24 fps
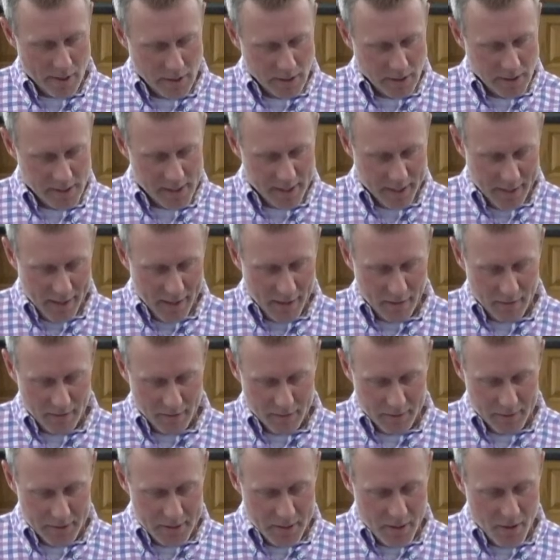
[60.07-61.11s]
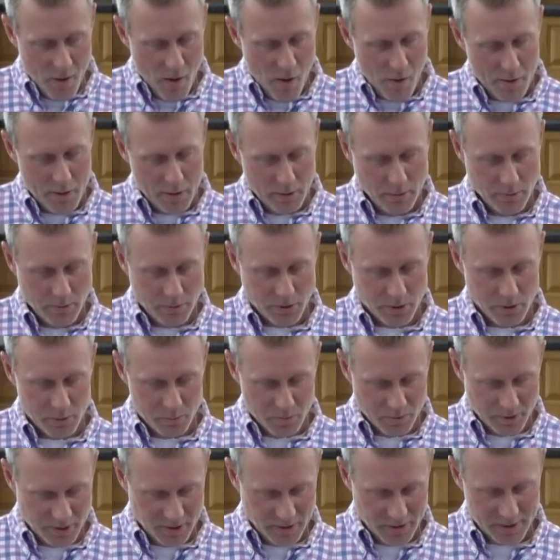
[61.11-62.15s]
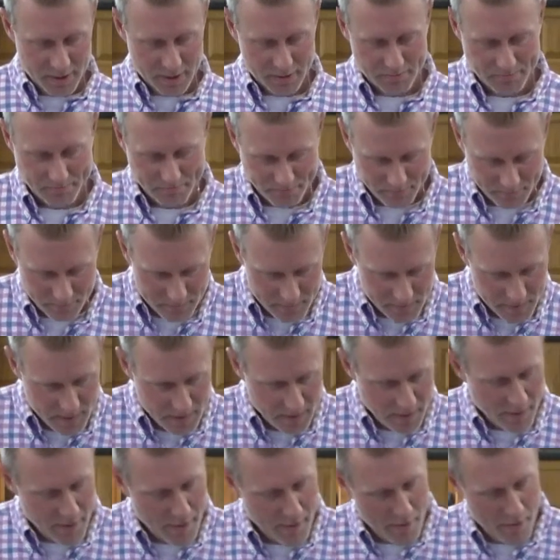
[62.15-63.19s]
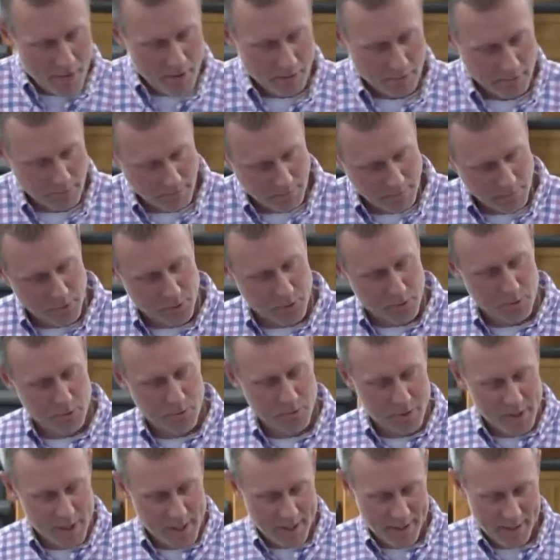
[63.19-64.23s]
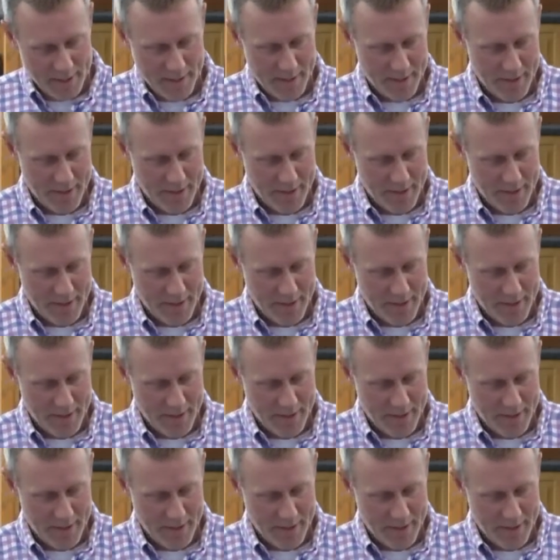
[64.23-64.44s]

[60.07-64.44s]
in Galilee whose son was sick. Through that,